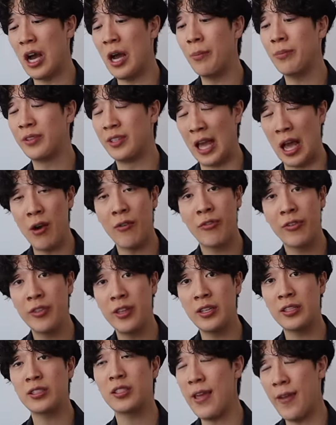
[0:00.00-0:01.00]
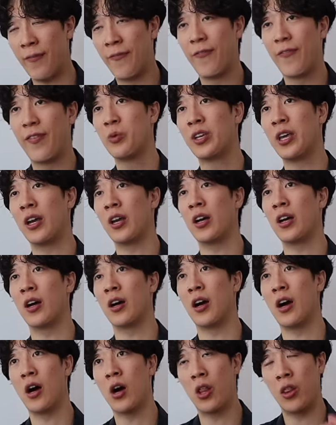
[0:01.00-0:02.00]
I'm down for this if we get
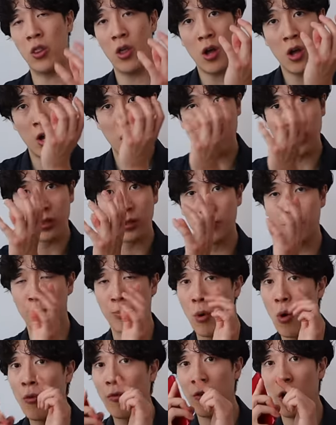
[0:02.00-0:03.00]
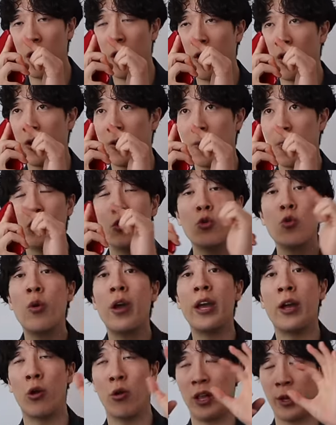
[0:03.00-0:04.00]
a, a long, both uh,
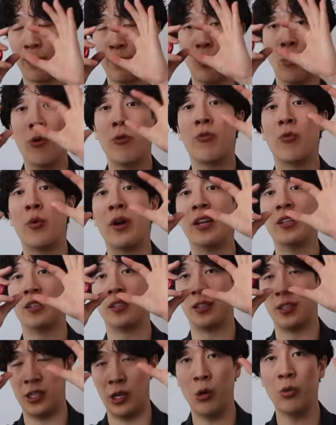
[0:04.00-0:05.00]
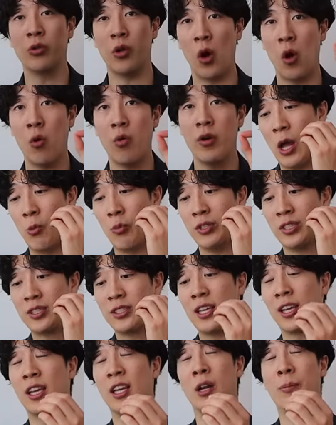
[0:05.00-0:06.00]
two-way or like both-way dildo and we
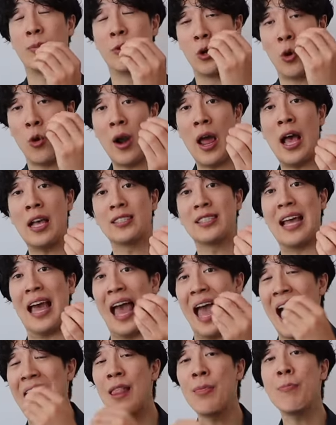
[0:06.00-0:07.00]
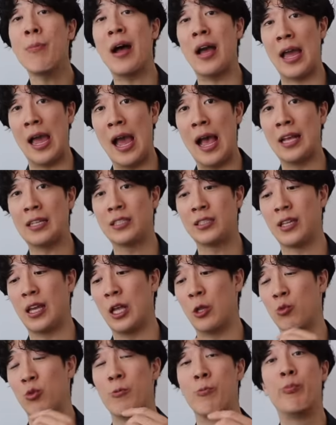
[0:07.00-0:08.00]
stick it up your ass and my ass
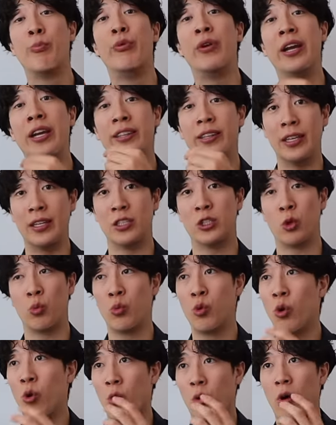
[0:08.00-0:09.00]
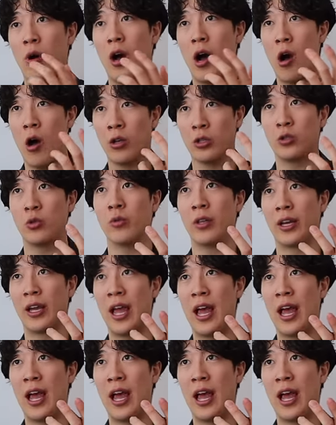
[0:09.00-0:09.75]
and we braid it so we'll also like